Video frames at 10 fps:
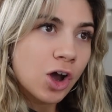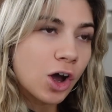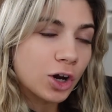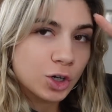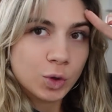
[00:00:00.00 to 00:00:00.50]

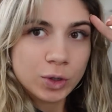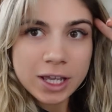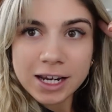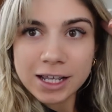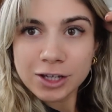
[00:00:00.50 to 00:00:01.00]
on
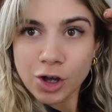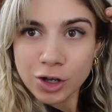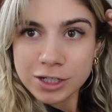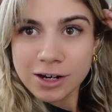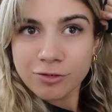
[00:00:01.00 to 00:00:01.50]
creating
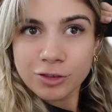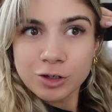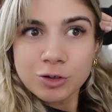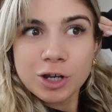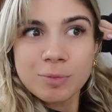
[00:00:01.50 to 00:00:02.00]
content for the
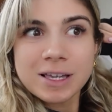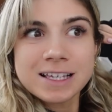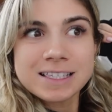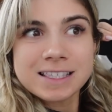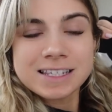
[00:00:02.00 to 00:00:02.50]
new year
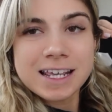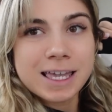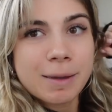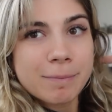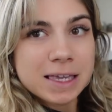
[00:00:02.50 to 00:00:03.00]
because it's
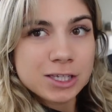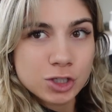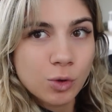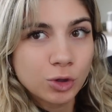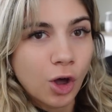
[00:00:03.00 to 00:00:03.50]
taking me
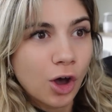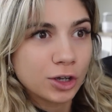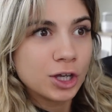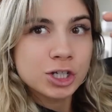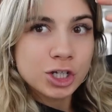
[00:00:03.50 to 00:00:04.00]
so
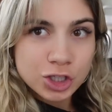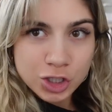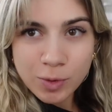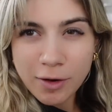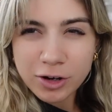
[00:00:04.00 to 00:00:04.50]
long to
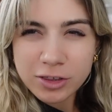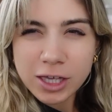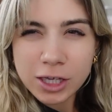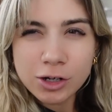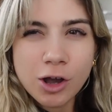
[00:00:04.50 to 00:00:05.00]
do
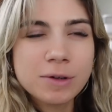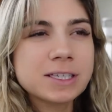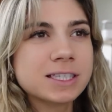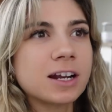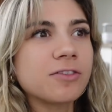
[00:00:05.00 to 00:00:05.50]
everything, you know?
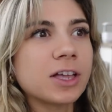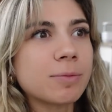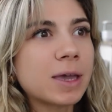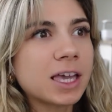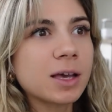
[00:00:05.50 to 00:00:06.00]
Instead of like
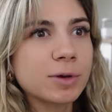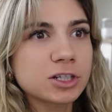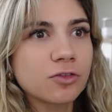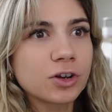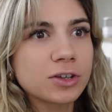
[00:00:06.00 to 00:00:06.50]
making a
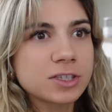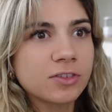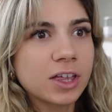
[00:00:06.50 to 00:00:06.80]
bunch of reels of